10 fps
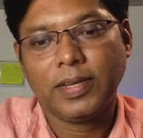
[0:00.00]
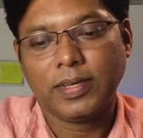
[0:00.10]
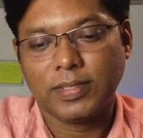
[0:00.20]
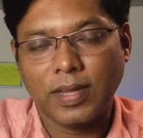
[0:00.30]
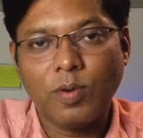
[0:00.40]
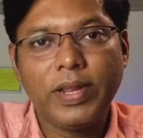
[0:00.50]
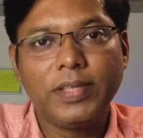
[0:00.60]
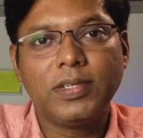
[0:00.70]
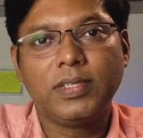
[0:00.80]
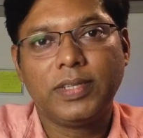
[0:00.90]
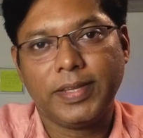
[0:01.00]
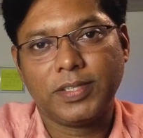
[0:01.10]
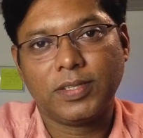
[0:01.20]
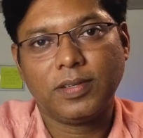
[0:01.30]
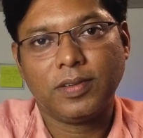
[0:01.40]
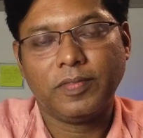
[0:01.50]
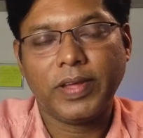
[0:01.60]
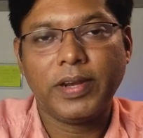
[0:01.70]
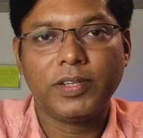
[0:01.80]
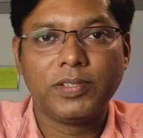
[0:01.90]
it has now reached a stage
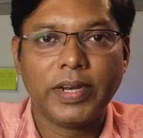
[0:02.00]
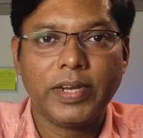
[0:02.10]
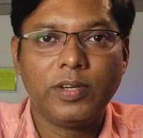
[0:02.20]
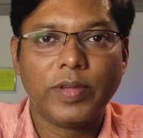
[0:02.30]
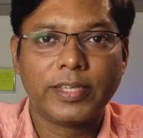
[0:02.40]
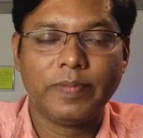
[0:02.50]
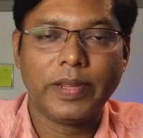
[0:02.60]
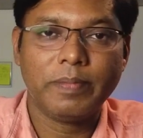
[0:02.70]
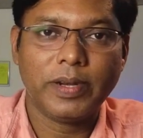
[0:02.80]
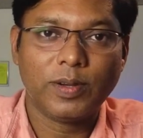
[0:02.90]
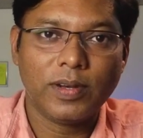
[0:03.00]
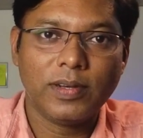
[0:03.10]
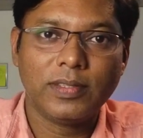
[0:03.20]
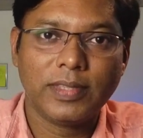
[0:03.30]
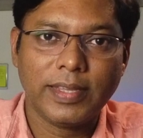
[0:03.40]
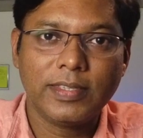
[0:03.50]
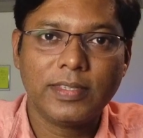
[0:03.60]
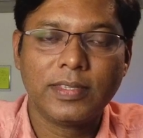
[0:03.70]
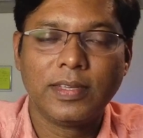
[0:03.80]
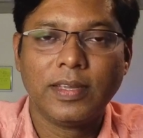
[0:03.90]
where it is ready to experiment on
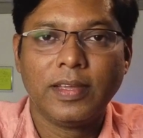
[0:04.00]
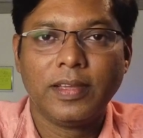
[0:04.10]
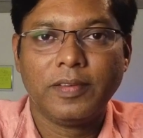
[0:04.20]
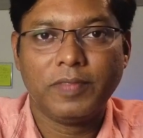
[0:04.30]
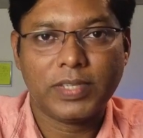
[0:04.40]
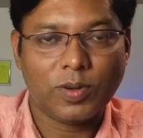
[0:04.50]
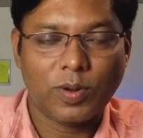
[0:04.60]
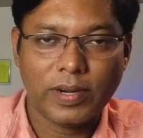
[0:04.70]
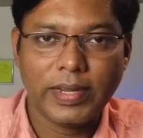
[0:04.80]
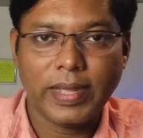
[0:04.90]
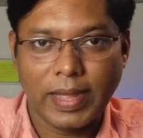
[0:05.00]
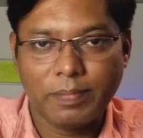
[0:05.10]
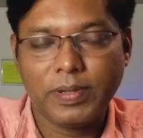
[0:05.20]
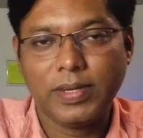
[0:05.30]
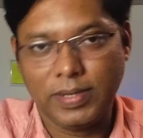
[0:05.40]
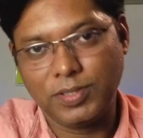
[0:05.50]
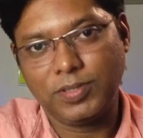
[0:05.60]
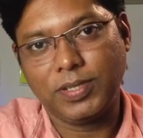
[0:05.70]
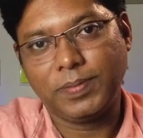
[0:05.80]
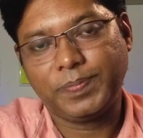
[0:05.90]
things which had already happened in
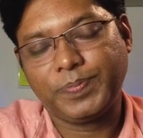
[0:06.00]
history.